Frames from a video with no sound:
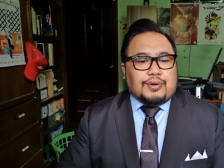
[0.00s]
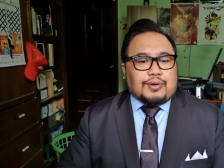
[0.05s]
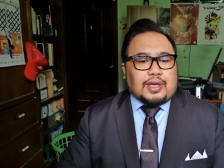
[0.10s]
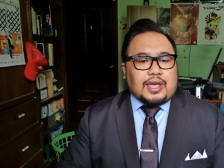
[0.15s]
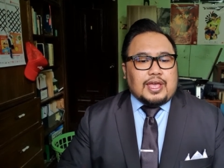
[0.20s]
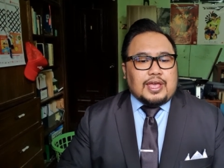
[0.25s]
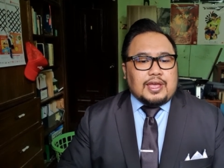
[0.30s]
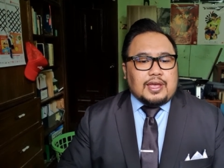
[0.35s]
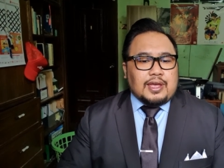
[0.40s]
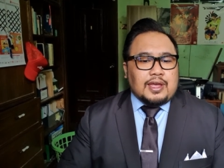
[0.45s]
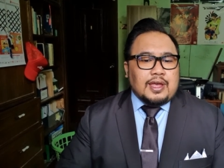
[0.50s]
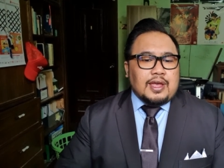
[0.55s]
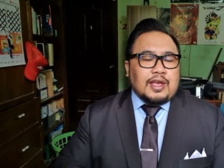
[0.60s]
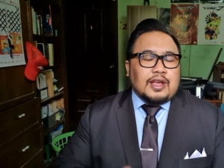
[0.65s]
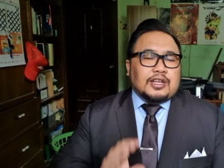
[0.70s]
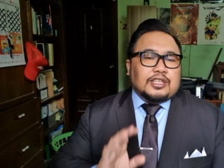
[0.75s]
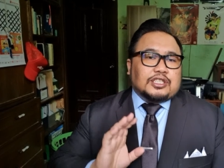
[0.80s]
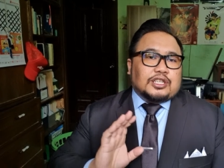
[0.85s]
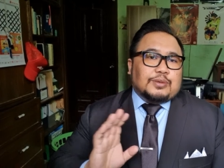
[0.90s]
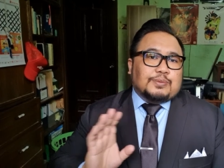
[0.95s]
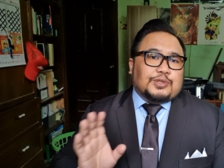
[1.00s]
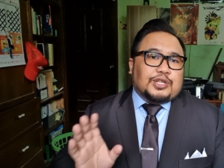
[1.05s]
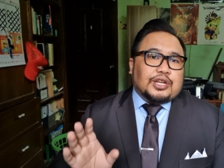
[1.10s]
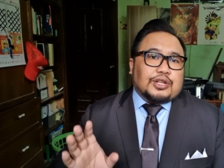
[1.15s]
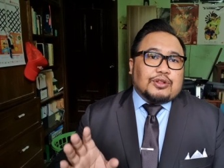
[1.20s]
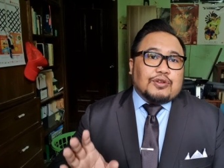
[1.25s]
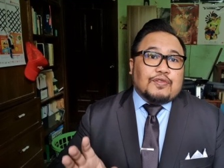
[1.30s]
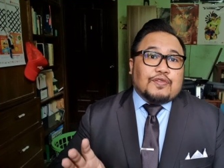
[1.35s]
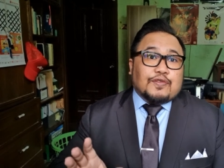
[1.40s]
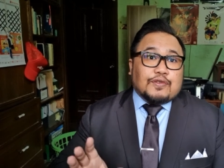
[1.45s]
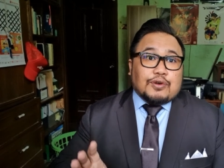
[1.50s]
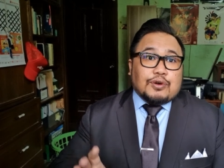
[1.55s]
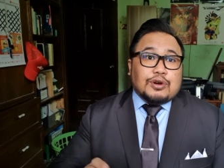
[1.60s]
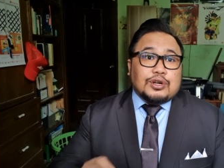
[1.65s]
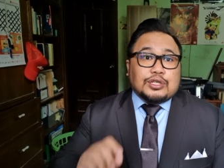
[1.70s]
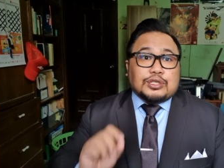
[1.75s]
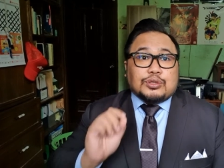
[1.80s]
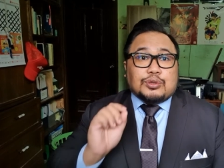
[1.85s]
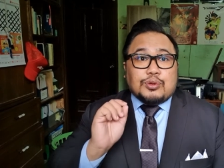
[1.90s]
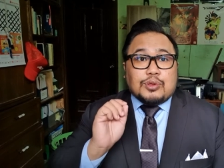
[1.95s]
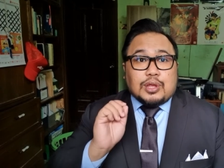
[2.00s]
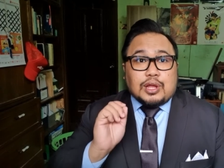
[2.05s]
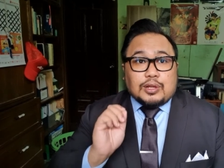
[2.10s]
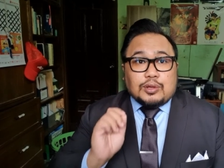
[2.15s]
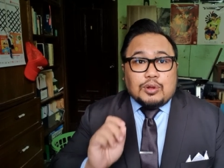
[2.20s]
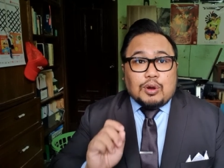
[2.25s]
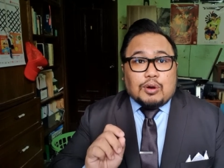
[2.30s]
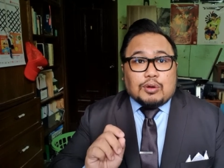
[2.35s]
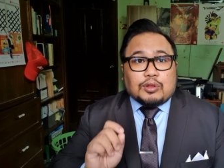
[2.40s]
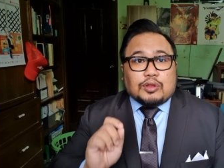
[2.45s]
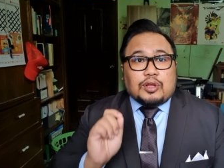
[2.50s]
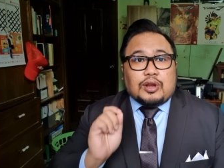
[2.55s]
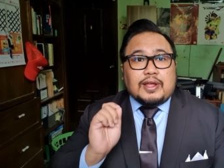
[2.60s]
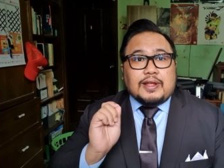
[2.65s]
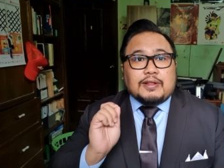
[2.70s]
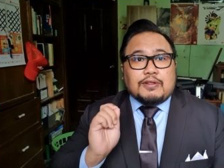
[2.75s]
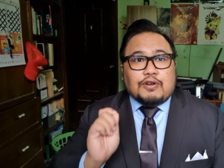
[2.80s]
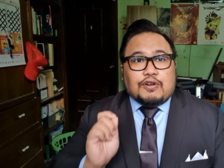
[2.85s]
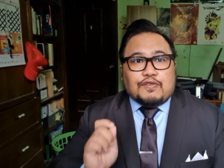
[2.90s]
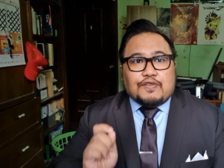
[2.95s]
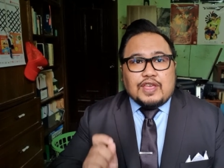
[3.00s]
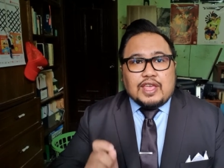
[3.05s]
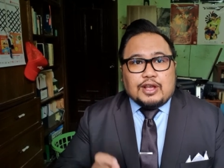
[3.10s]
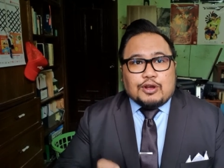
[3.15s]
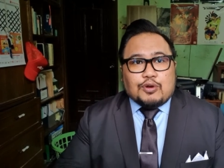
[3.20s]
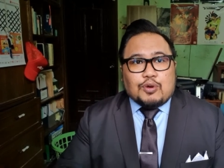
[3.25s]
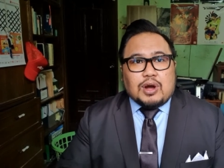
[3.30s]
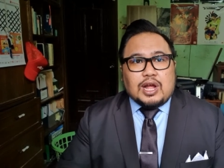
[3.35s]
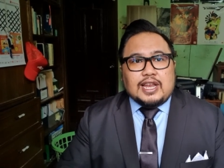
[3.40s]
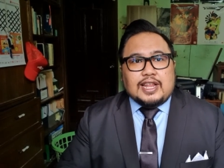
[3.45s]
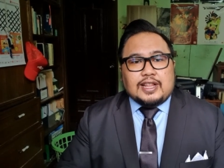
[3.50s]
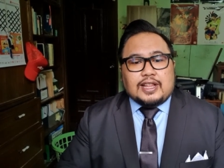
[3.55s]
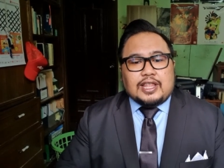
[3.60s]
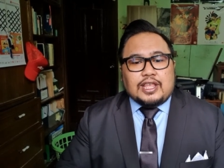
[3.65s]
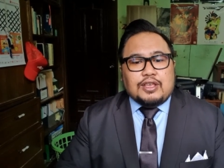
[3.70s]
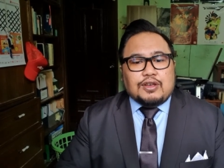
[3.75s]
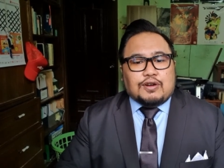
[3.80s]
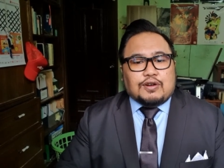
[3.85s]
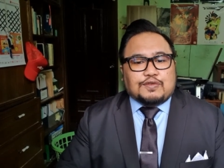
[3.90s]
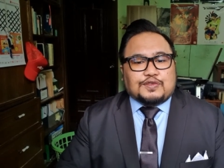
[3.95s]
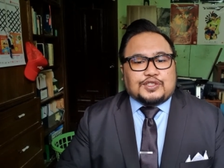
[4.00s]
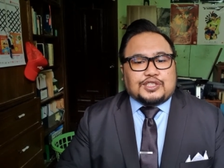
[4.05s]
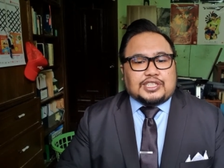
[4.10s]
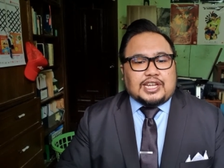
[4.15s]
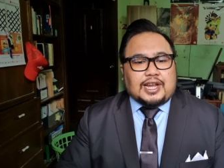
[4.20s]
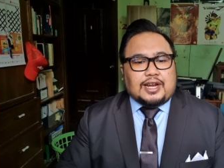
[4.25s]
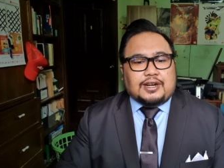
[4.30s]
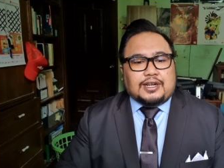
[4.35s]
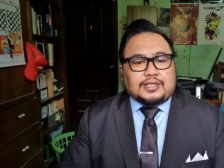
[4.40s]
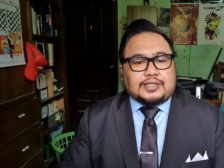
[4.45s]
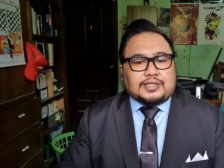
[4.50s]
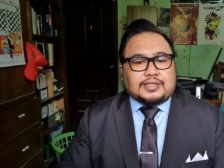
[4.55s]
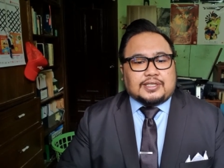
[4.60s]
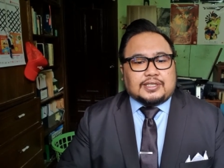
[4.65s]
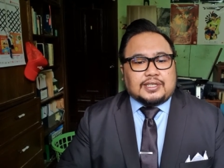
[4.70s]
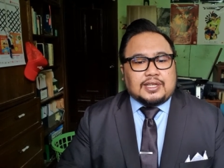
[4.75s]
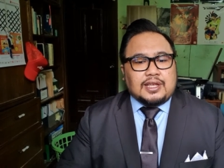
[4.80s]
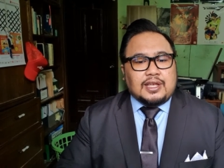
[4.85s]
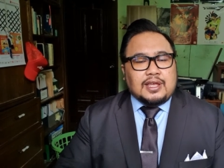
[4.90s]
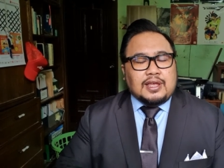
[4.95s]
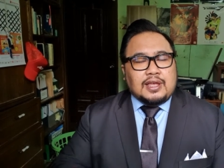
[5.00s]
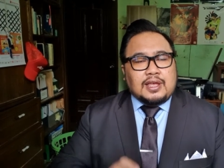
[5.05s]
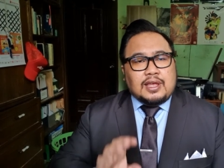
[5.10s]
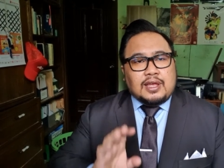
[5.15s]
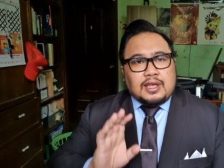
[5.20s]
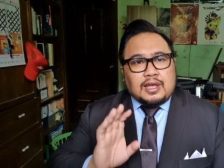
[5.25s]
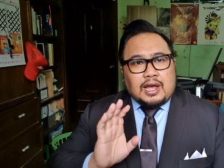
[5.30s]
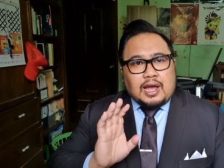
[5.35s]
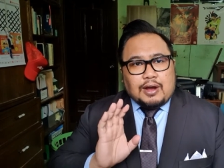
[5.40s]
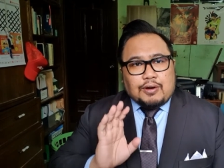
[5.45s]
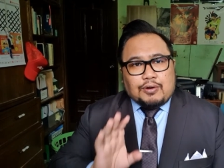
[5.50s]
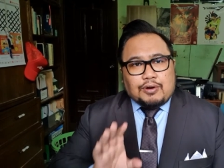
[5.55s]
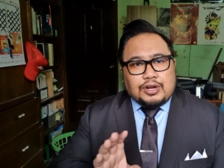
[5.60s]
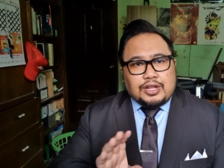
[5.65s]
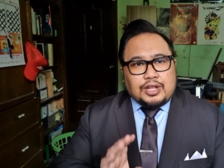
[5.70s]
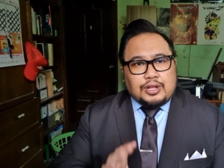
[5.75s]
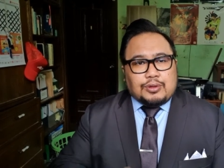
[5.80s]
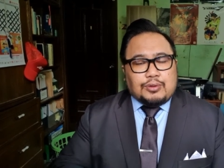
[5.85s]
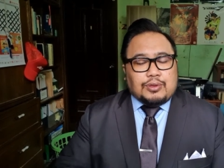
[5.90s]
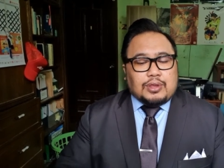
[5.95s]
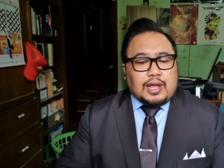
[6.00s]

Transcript: okay? Subject, of course, to the doctrine of equality of shares. According to